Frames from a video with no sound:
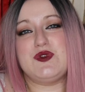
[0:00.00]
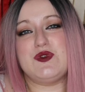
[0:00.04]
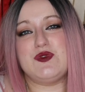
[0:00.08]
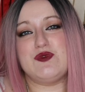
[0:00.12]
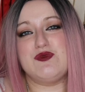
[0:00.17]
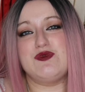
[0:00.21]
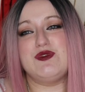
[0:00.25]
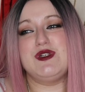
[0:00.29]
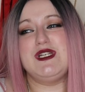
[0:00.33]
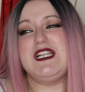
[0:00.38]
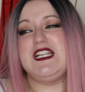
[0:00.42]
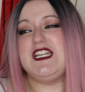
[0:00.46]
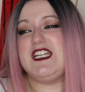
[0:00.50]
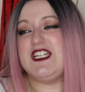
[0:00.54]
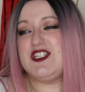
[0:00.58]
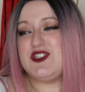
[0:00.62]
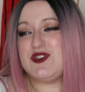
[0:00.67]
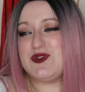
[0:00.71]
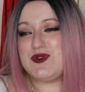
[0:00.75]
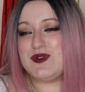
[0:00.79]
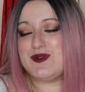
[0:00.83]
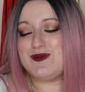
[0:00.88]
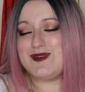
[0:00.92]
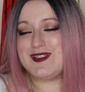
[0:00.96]
who really
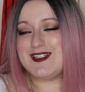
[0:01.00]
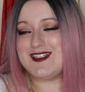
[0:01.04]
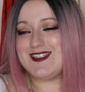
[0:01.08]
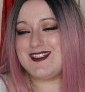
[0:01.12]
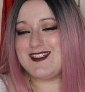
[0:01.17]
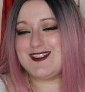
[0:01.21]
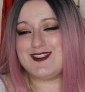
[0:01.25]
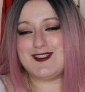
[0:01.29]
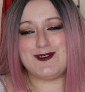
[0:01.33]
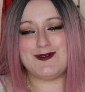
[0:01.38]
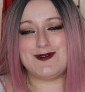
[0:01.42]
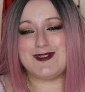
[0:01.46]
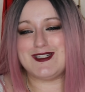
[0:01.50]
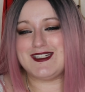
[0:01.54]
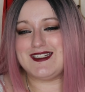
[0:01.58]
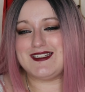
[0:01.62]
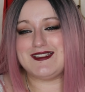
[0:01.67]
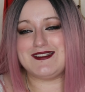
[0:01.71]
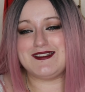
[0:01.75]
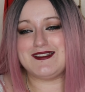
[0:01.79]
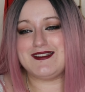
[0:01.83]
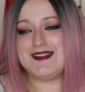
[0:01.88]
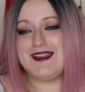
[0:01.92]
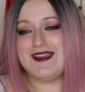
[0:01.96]
enjoy what I do,
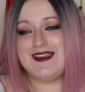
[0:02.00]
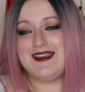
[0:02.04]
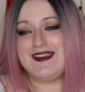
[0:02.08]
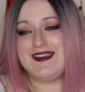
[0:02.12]
and